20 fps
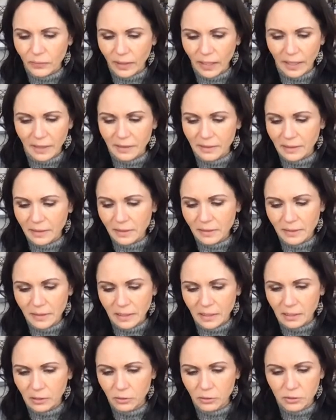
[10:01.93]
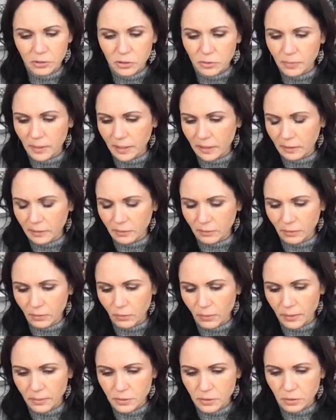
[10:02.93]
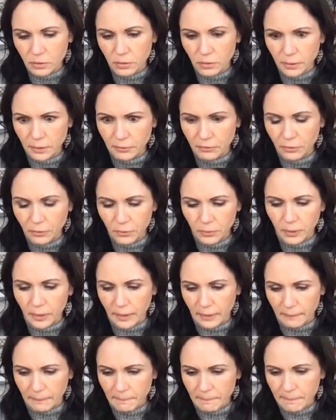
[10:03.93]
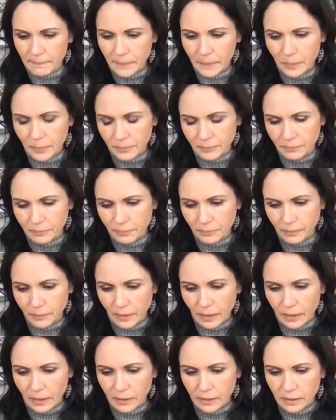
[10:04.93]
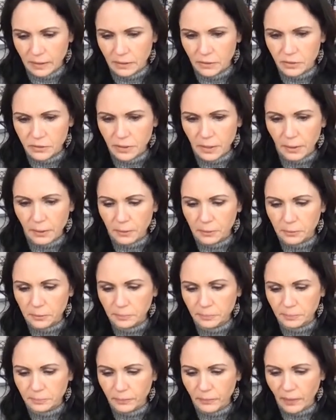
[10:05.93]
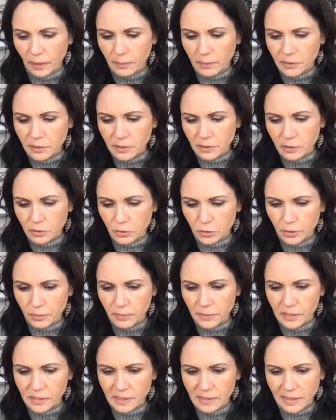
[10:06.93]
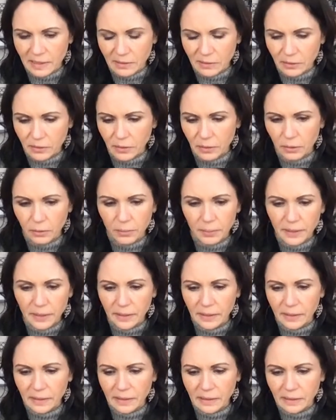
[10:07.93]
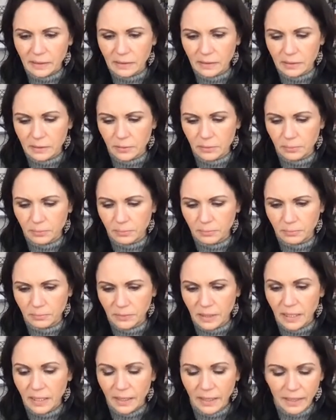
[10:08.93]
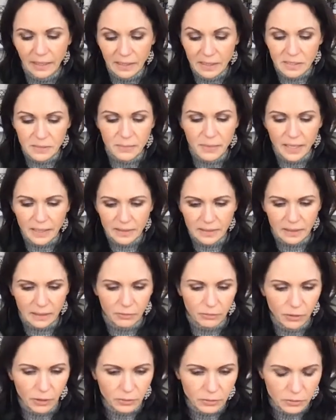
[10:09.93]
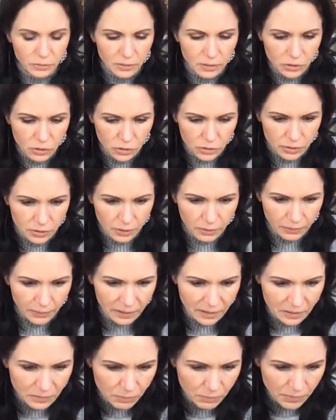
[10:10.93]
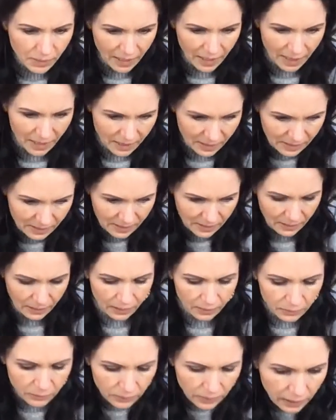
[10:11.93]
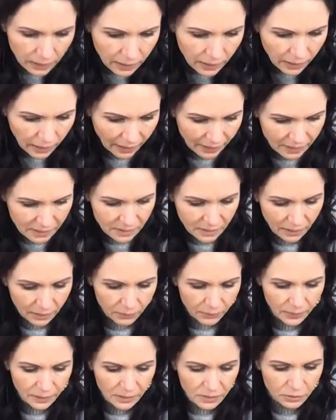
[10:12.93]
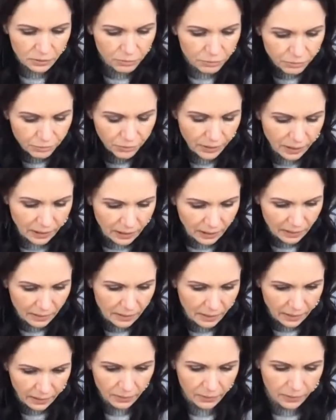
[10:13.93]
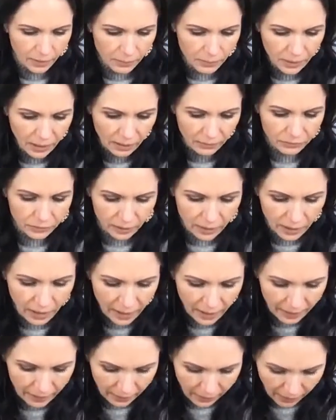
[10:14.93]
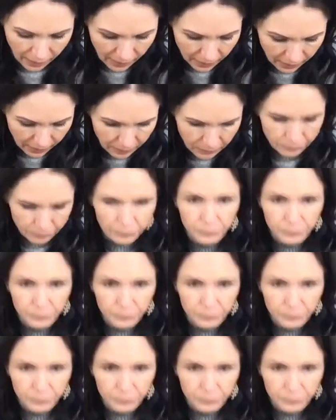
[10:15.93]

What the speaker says: I think that you can just make it a little whimsical if you want. So I'm just going to trim this down a little bit. It is messy. If y'all do this, just know it's messy. I just kind of want it to fit in there. I'm going to have to cut a